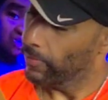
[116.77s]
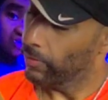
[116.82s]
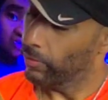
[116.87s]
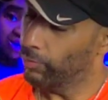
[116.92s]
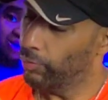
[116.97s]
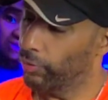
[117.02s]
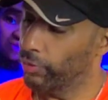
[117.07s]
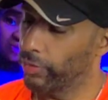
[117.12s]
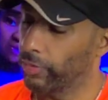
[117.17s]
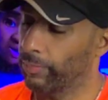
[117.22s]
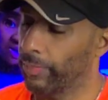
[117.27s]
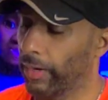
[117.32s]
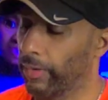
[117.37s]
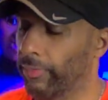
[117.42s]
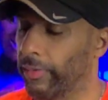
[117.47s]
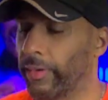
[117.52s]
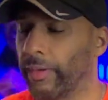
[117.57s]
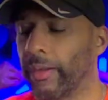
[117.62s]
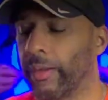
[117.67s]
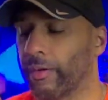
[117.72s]
pull the
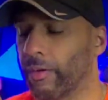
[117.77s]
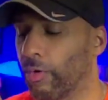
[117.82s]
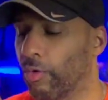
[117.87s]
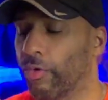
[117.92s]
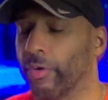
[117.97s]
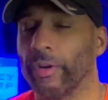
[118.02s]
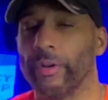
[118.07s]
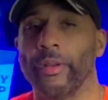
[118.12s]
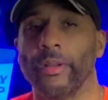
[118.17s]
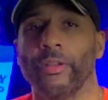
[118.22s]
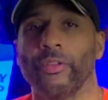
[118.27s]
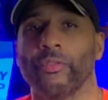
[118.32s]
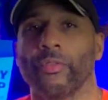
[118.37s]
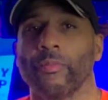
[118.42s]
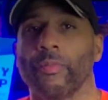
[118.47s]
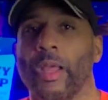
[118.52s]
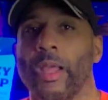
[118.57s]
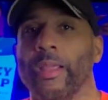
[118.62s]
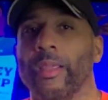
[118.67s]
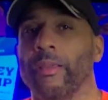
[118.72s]
paper down. I ordered these
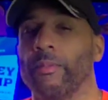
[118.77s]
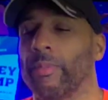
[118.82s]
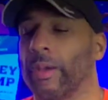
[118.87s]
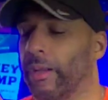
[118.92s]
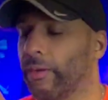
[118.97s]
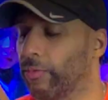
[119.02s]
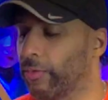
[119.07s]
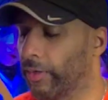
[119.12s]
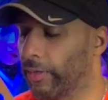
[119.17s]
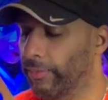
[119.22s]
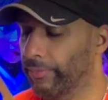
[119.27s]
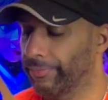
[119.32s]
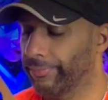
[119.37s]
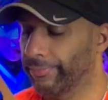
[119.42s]
from Nike, by the way.